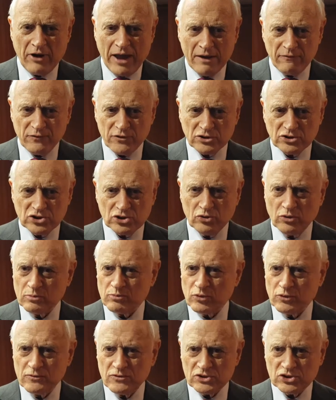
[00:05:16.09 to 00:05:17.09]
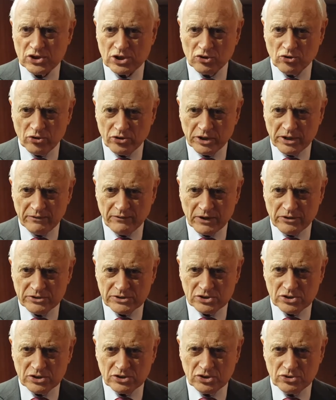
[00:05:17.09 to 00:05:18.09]
efforts to improve the security of our
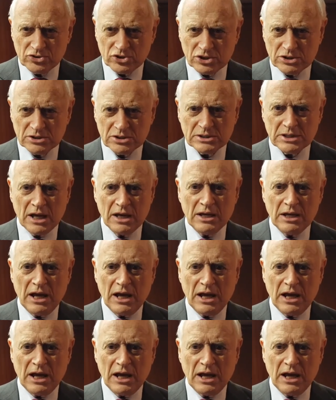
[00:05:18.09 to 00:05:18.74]
institutions,